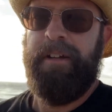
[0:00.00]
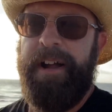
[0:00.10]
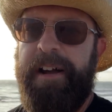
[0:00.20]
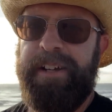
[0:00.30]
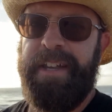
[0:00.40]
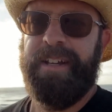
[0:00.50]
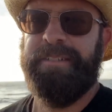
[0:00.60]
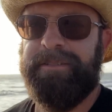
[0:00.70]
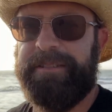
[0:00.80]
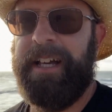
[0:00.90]
Oh yeah,
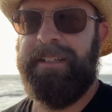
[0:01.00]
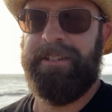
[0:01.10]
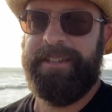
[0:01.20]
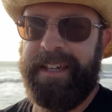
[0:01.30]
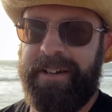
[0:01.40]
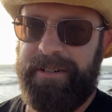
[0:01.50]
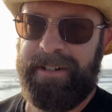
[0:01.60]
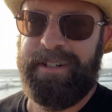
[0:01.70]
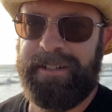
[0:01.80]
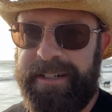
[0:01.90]
got a little thing going
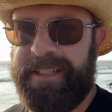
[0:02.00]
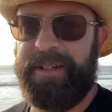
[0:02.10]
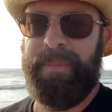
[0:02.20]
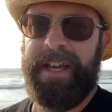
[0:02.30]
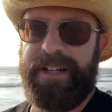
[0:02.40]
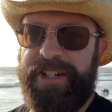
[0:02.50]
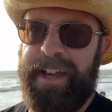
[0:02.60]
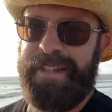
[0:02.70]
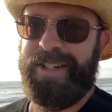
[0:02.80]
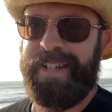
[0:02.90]
on called the Cabana
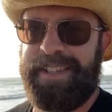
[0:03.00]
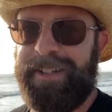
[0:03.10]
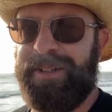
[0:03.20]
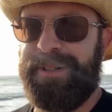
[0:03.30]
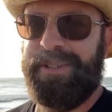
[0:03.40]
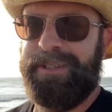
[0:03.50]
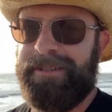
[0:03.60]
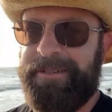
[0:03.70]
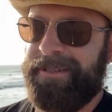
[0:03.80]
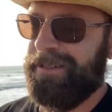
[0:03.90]
Challenge as I close.
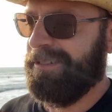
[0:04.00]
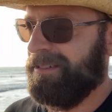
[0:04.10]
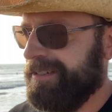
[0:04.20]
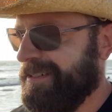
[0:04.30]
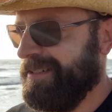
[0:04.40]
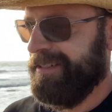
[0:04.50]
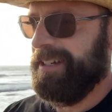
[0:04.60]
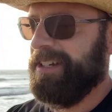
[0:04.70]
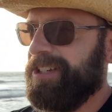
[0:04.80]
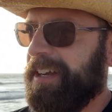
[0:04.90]

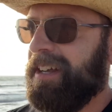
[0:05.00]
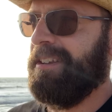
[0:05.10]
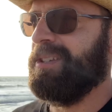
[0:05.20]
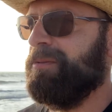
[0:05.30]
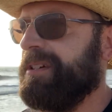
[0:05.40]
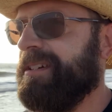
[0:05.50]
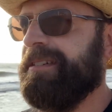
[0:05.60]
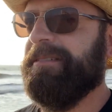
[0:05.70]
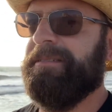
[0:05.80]
Check it out on Twitter.